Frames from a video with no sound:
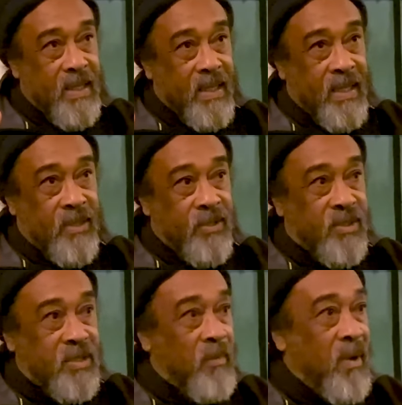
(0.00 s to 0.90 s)
And
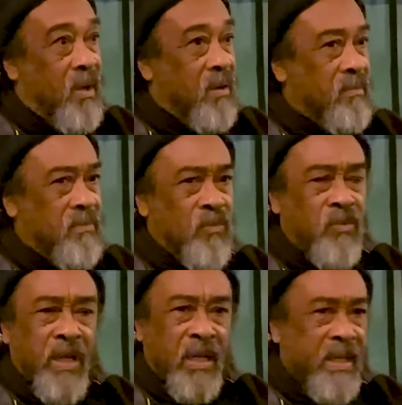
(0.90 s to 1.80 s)
some are
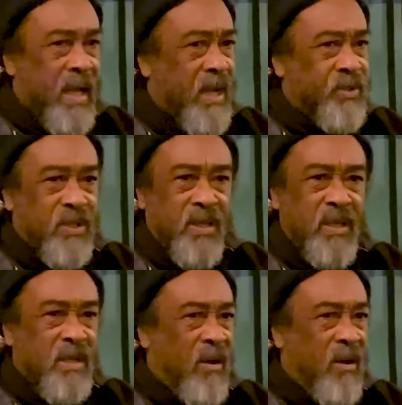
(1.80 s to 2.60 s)
really nasty